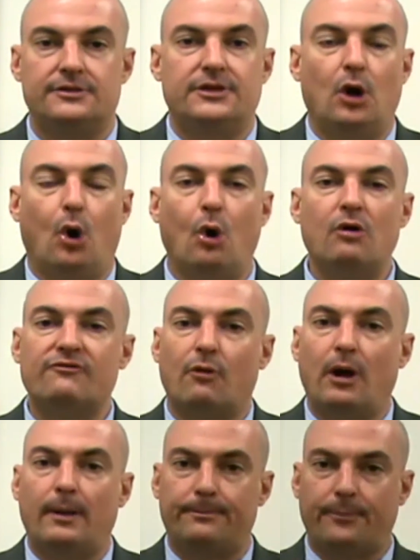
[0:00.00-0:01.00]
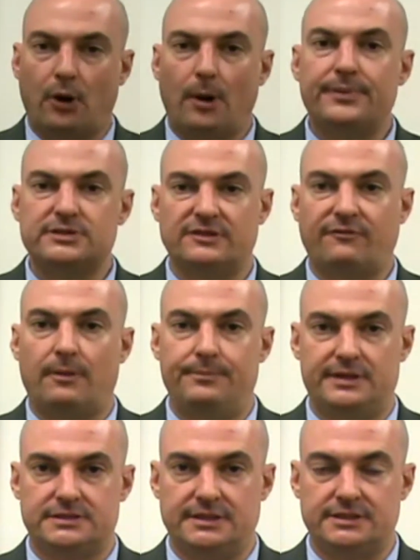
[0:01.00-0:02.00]
the overall purpose of our
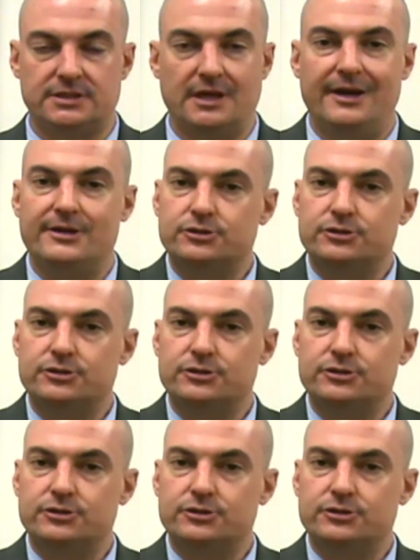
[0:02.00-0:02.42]
business